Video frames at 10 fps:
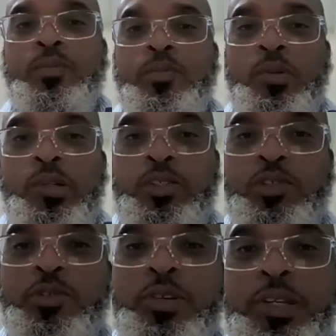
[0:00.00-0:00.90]
One
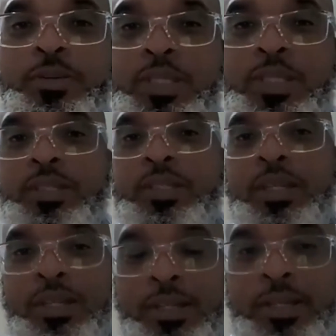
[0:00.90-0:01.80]
story I would say is
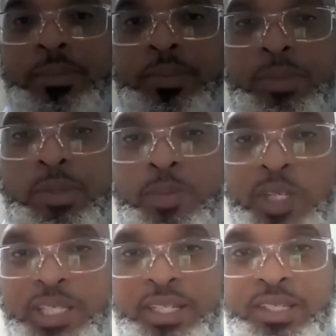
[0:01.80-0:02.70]
that you
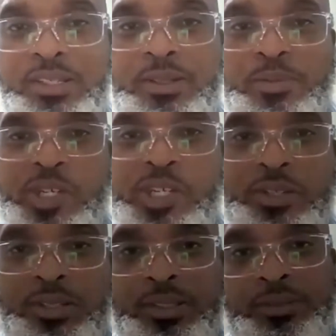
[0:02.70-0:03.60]
must listen to
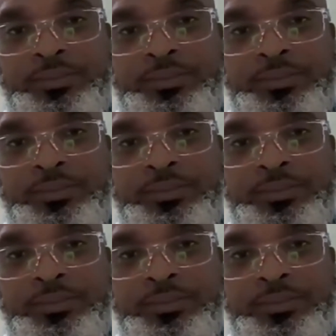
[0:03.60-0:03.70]
patients